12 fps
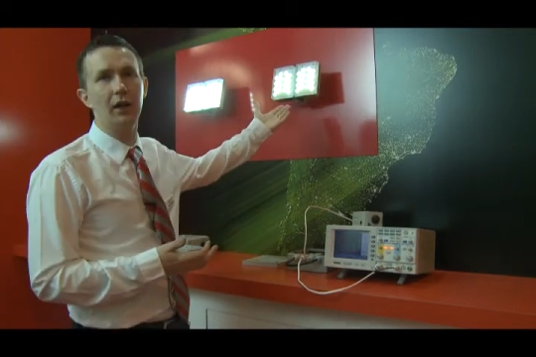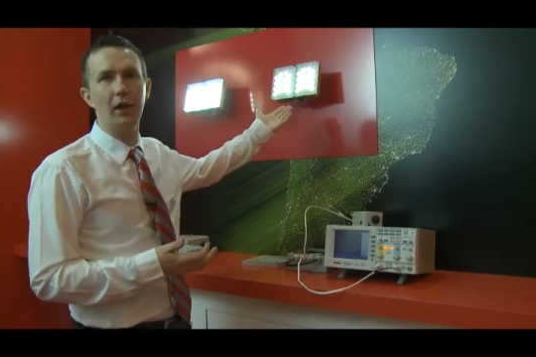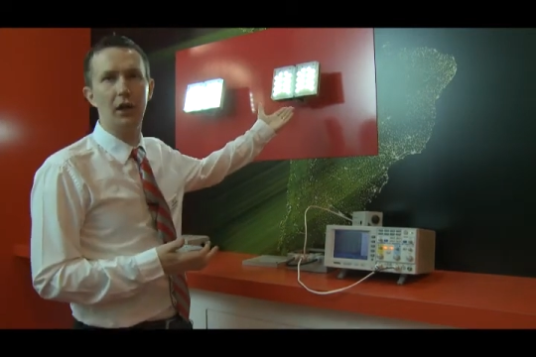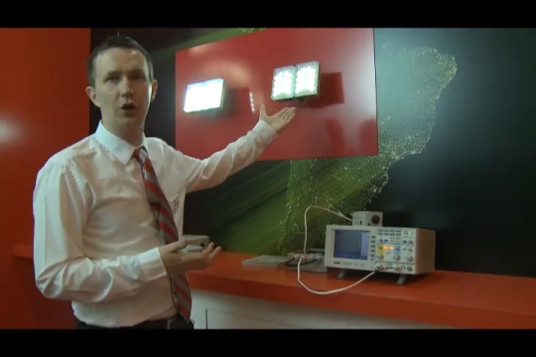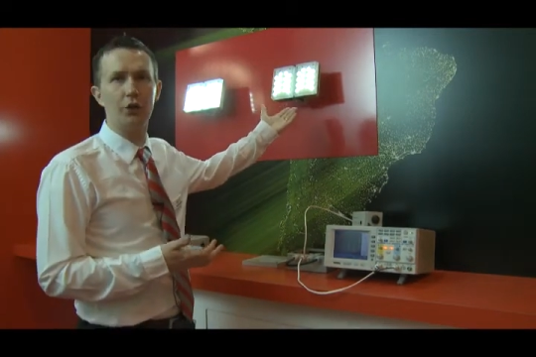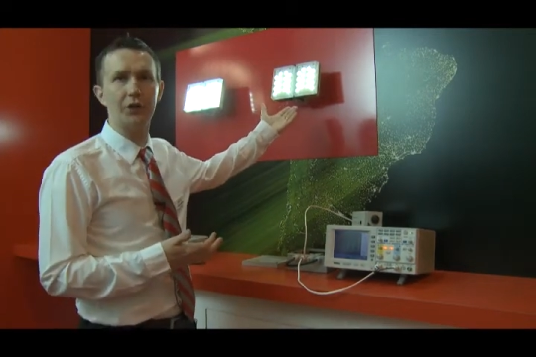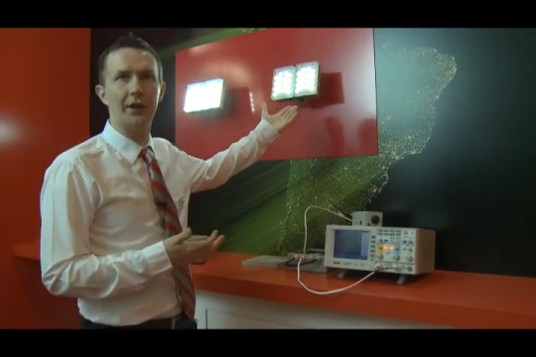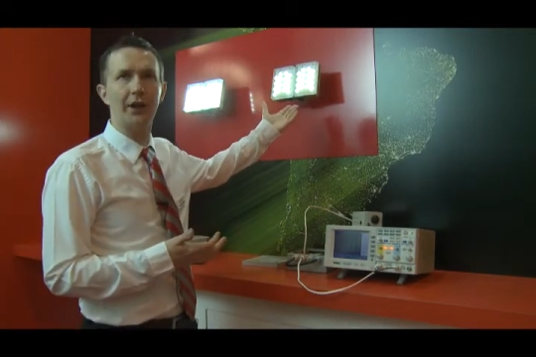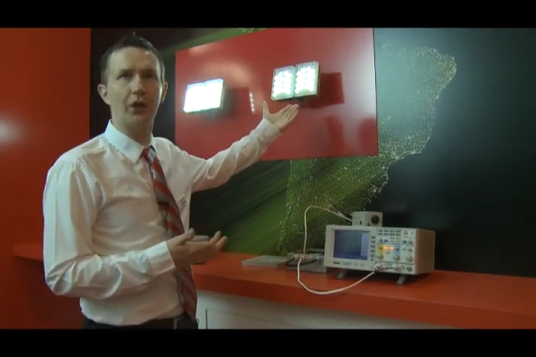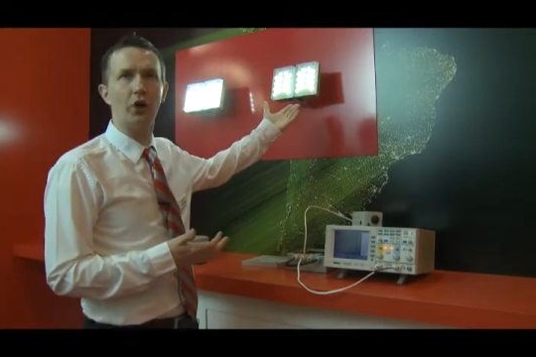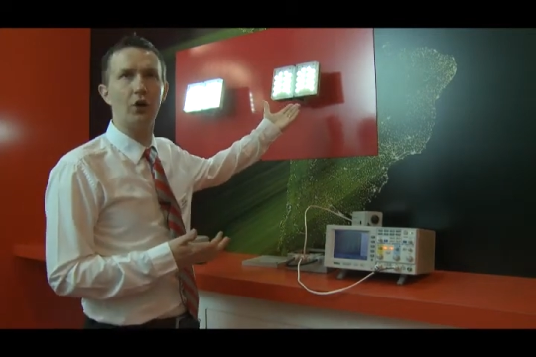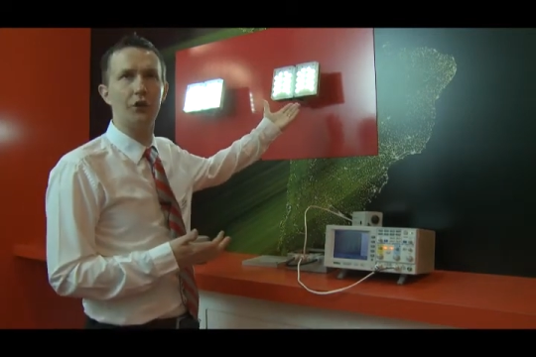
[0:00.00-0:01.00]
It looks like
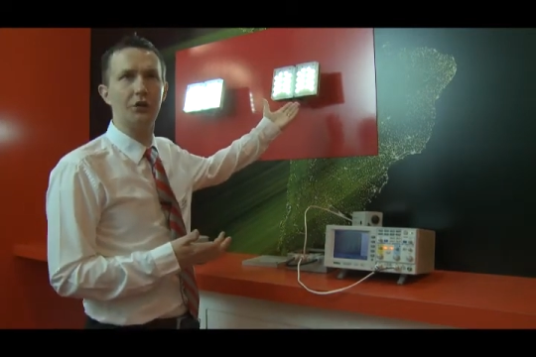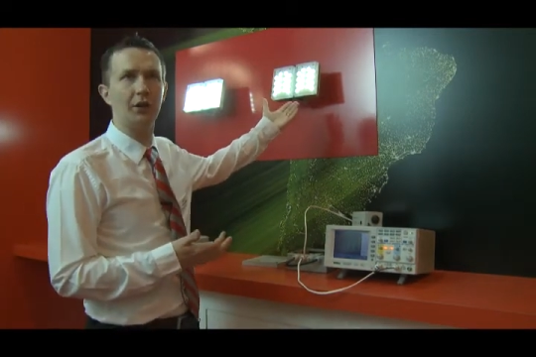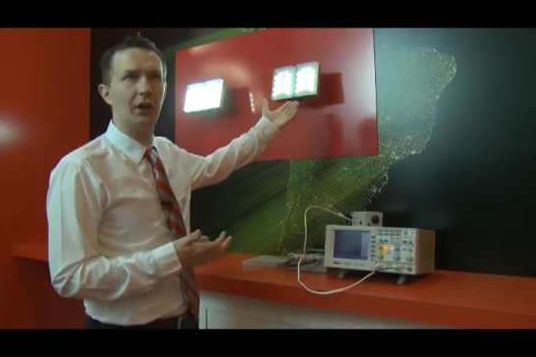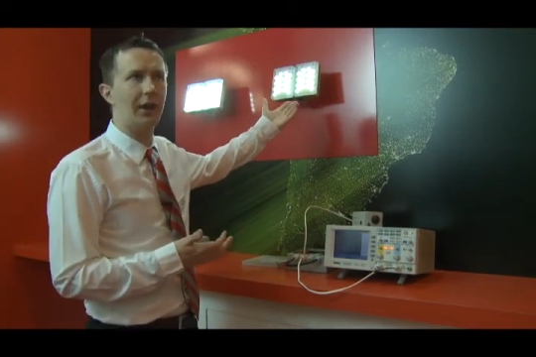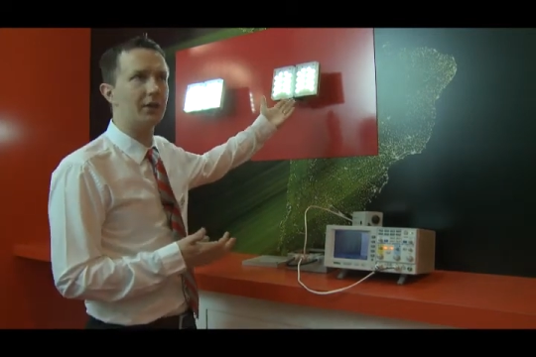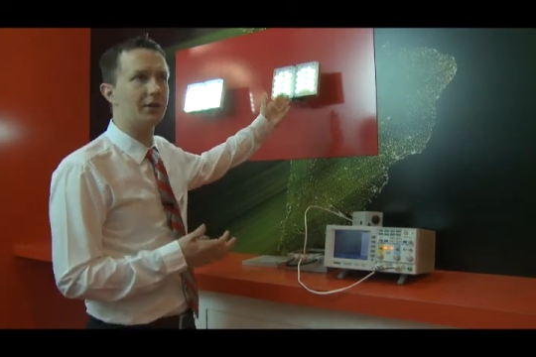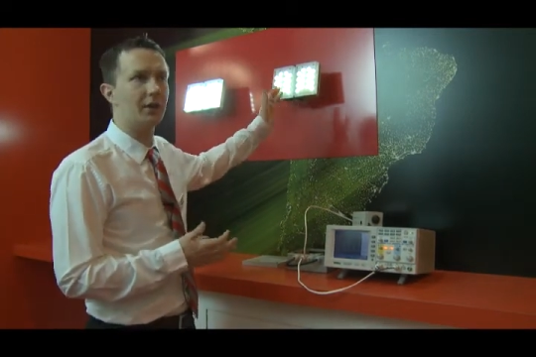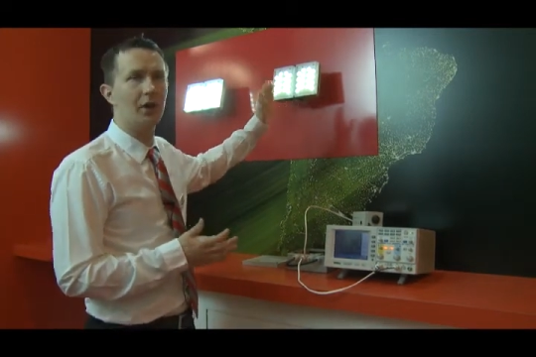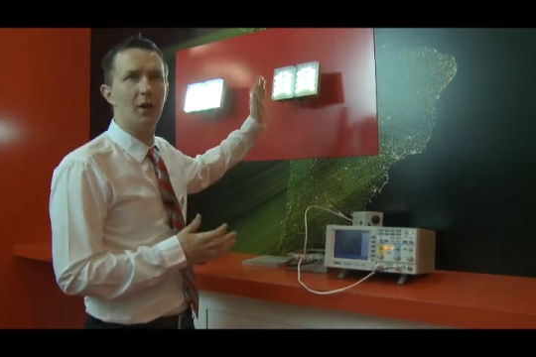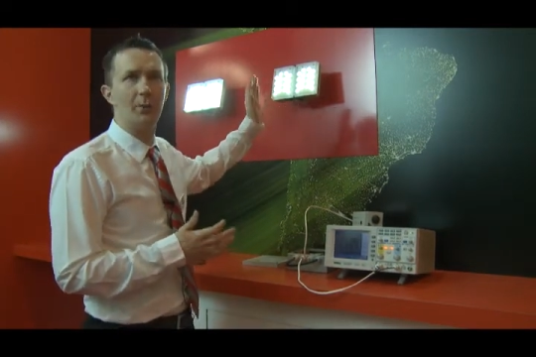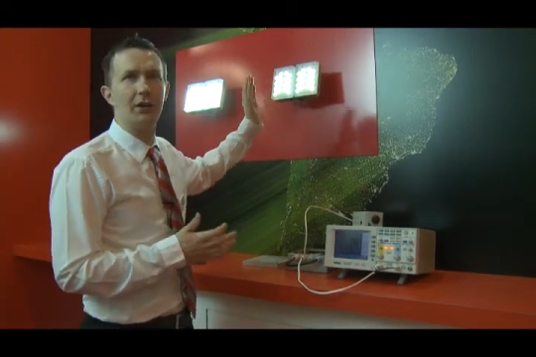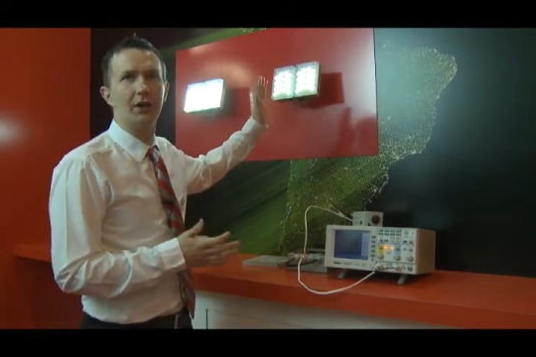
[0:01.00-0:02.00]
a constant light,
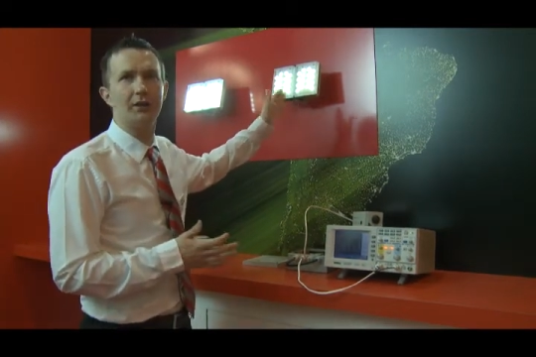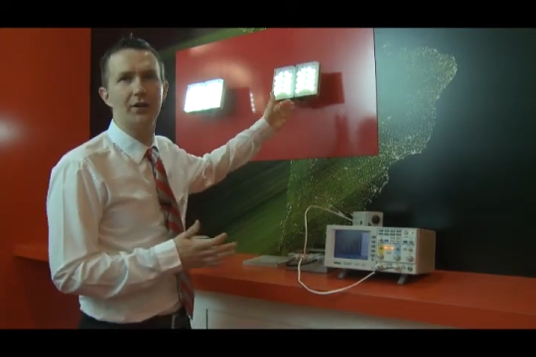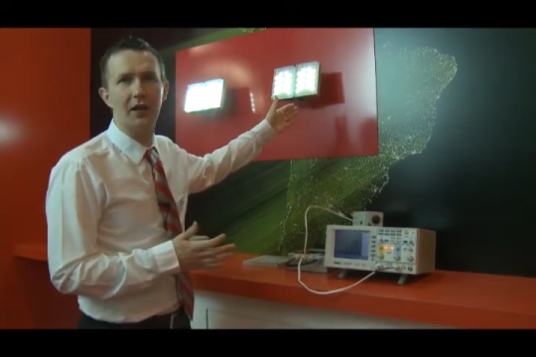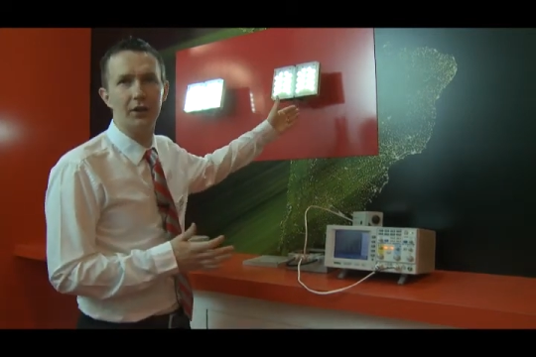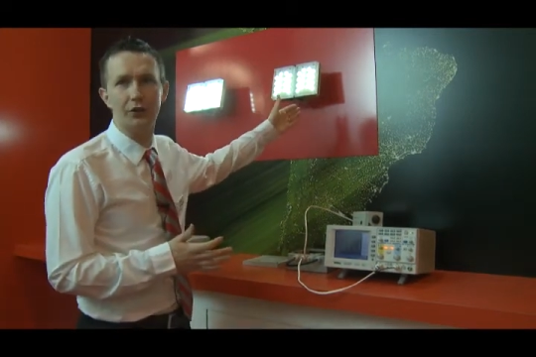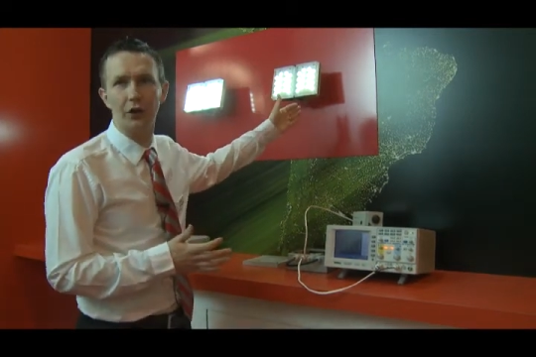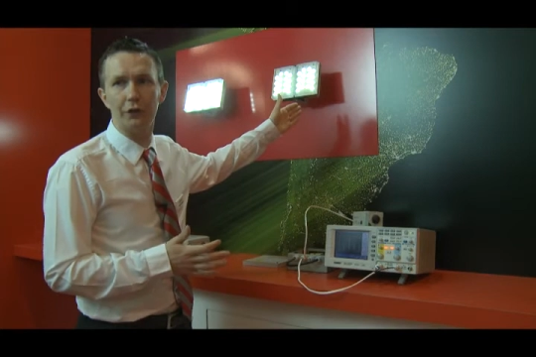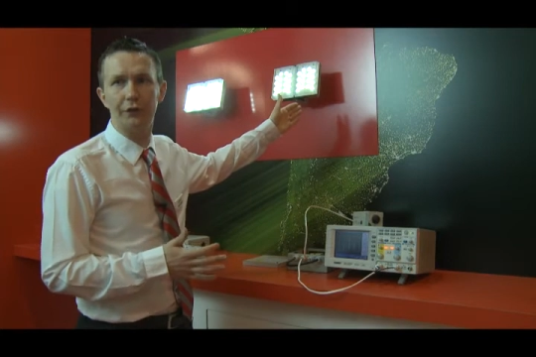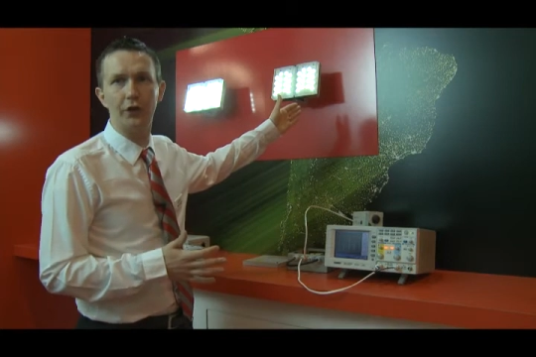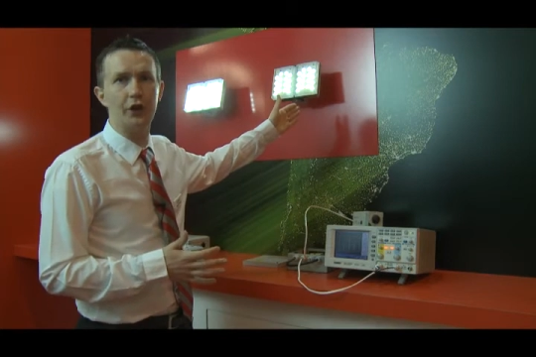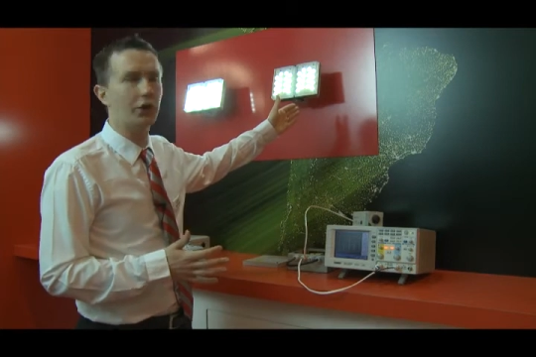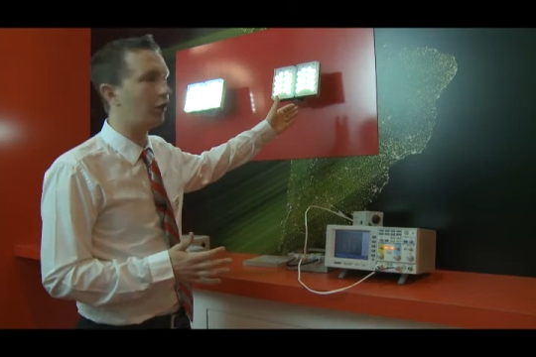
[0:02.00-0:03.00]
but you can tell it's not fully